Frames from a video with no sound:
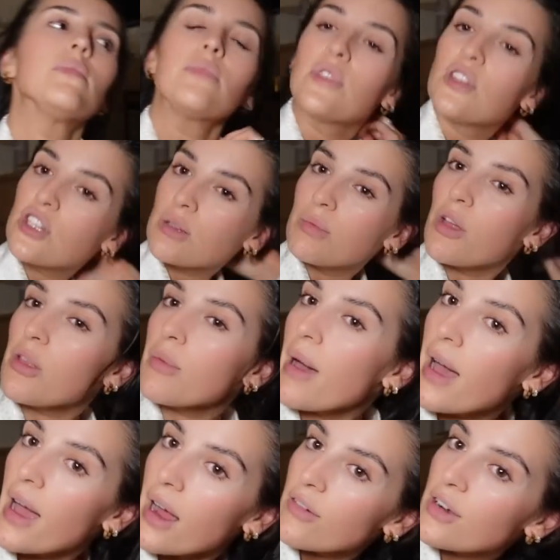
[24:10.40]
smother my
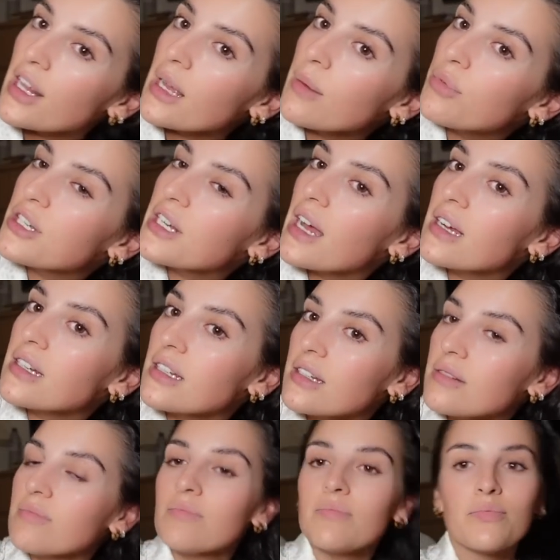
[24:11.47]
hair in heat
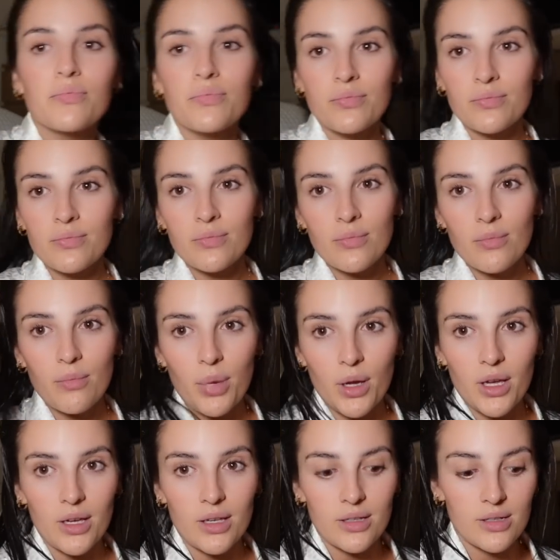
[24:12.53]
protectant
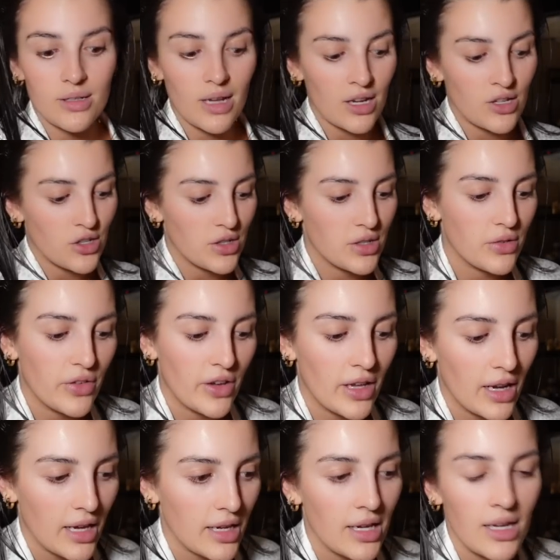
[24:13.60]
because I just feel
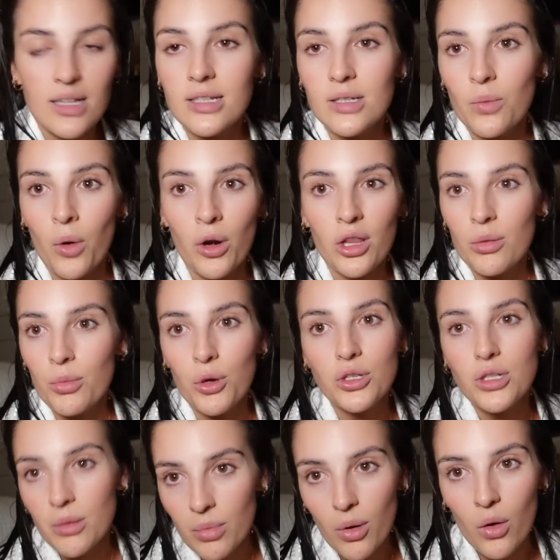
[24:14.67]
like it's one of the
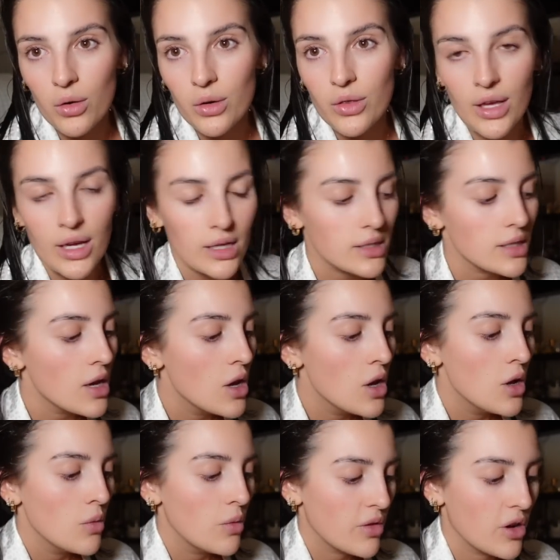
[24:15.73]
most important things
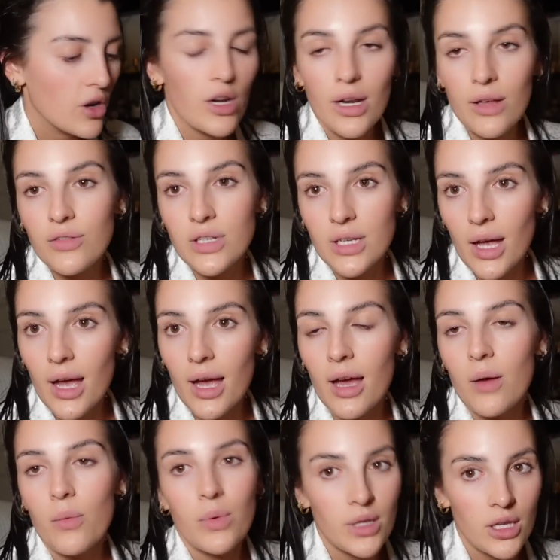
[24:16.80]
with looking after your
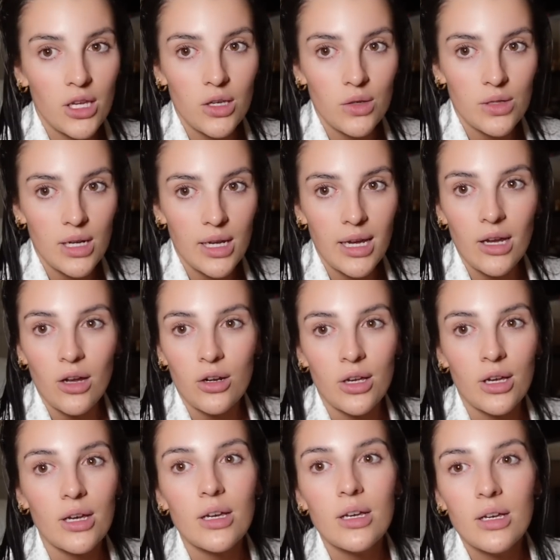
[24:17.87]
hair when you're using heat on
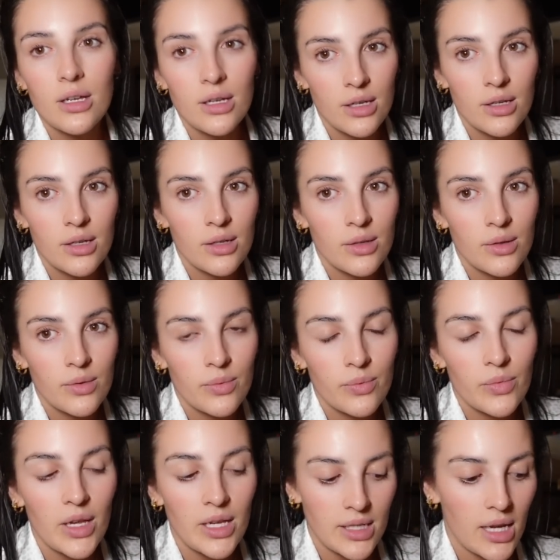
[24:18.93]
it,
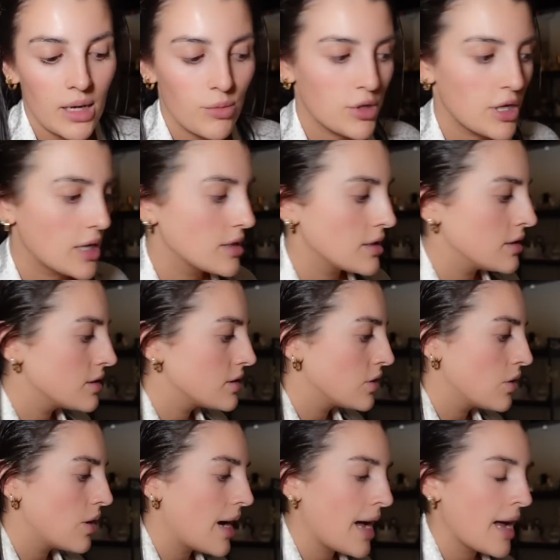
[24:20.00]
is heat protectant.
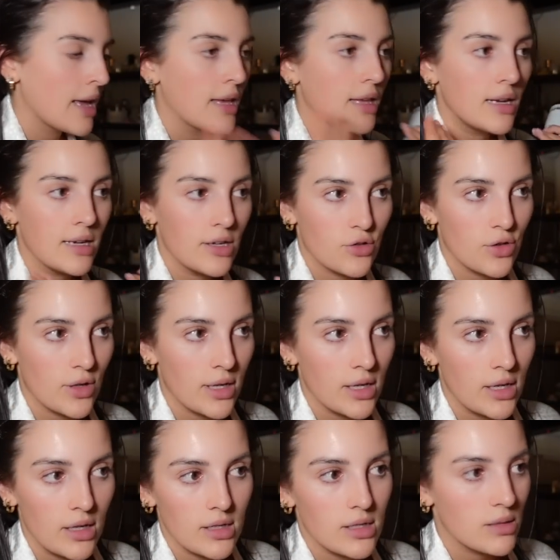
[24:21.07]
So I
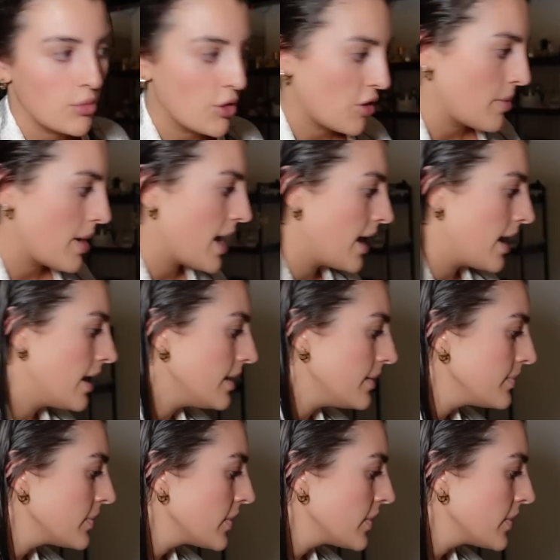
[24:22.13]
literally smother my hair